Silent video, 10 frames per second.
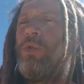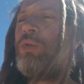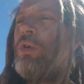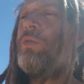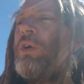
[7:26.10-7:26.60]

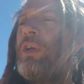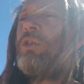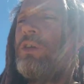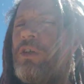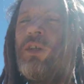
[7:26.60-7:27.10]
rolled over. I
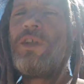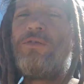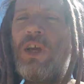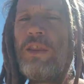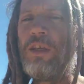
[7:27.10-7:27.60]
took her to the
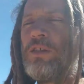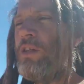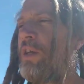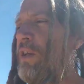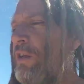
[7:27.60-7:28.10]
vet. They
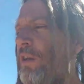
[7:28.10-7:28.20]
said,